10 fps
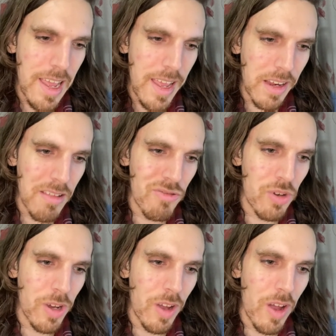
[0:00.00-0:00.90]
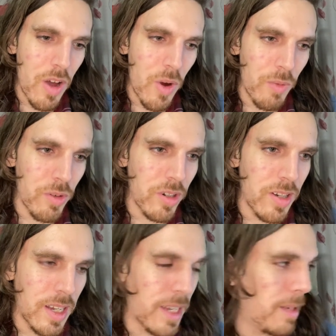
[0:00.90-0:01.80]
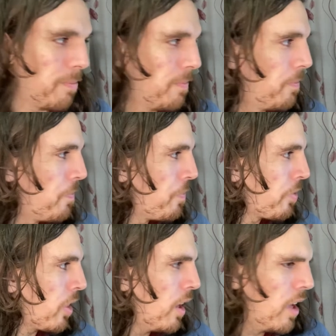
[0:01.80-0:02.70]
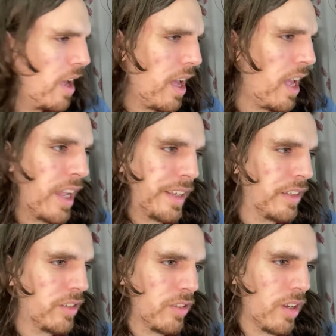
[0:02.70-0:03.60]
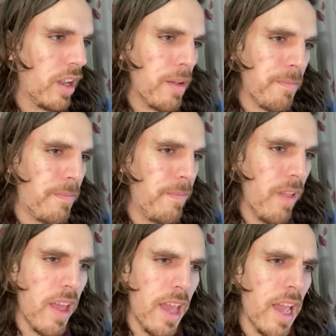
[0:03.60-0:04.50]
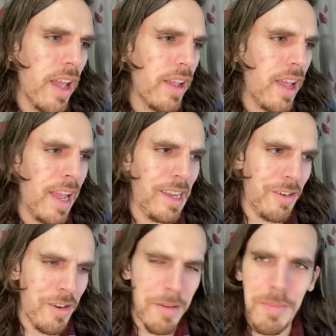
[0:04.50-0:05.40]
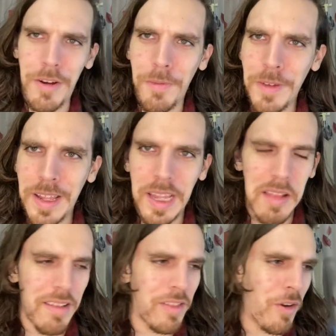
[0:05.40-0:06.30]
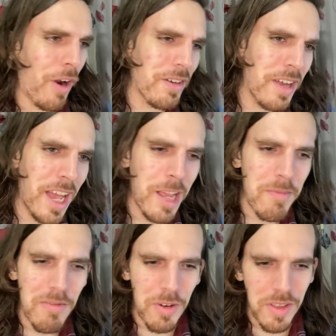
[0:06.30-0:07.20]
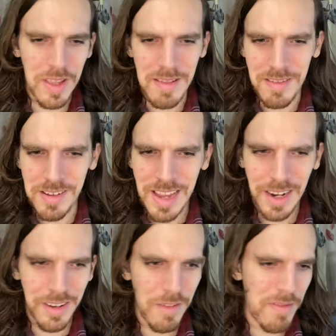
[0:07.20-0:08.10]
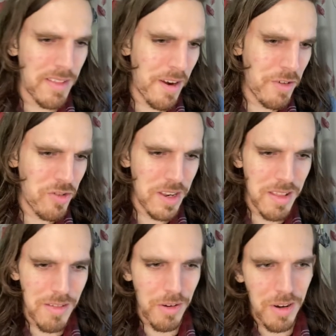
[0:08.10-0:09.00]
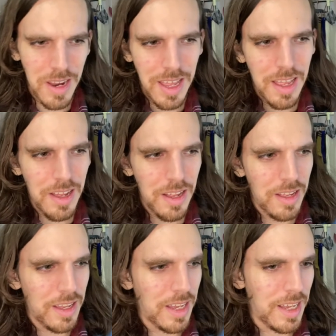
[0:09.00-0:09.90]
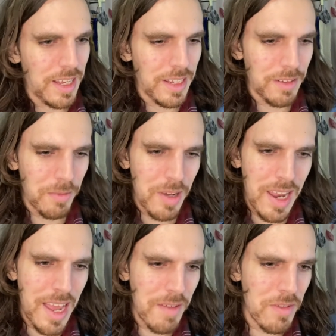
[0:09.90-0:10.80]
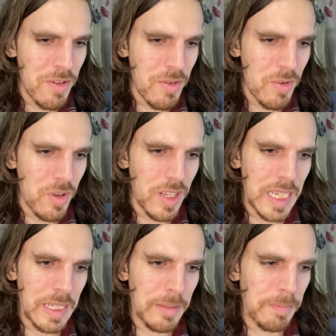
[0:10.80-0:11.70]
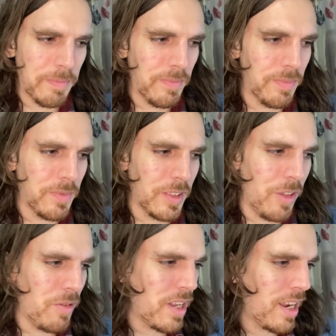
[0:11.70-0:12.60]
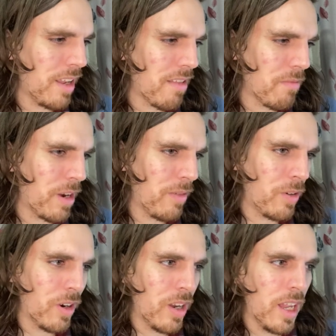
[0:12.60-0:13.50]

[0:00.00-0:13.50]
extra overtime and anger and bitter feelings. And there are times where these detective sergeants or what have you, lieutenants or whatever,